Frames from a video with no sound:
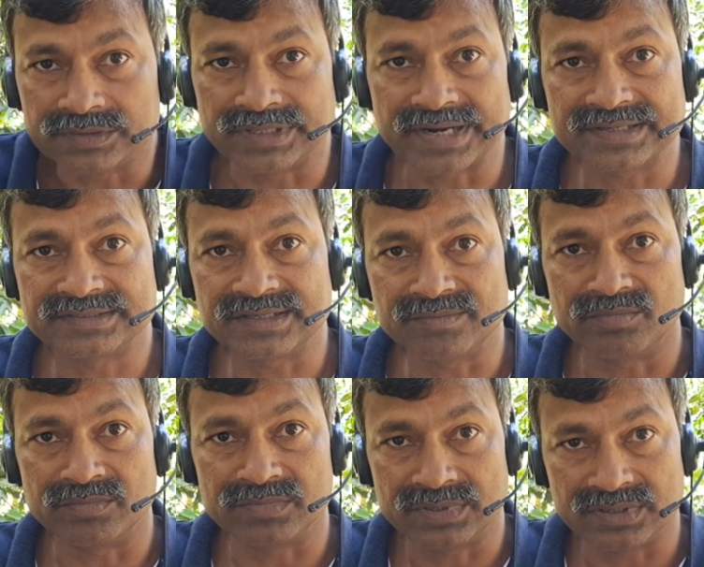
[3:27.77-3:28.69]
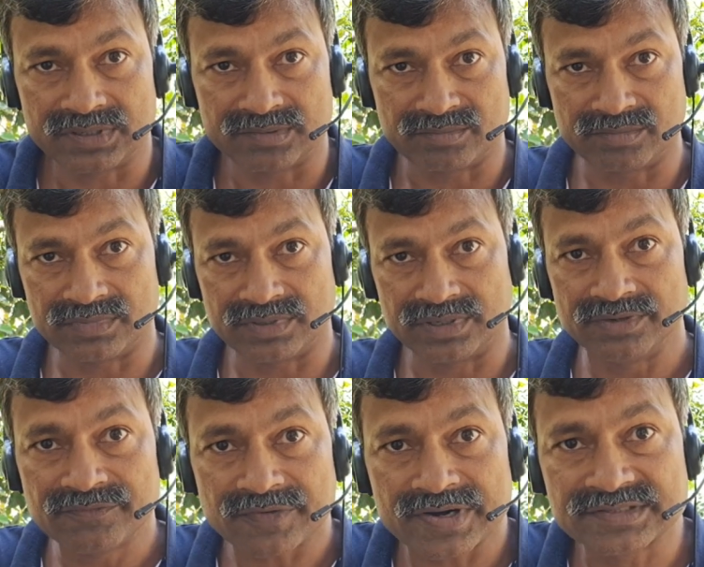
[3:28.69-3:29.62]
there is a
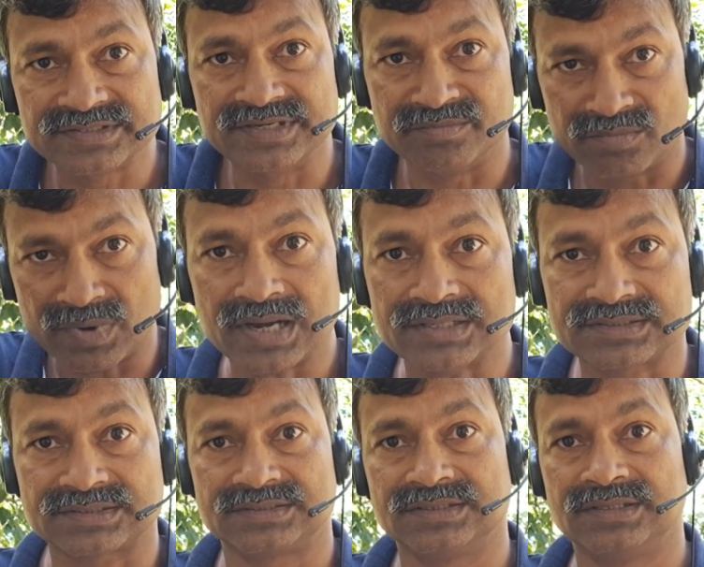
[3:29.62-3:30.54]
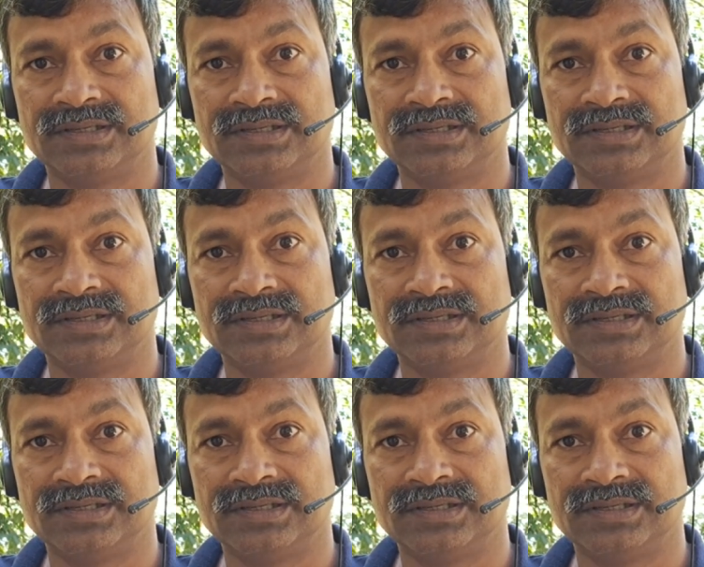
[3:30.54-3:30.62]
difference in mass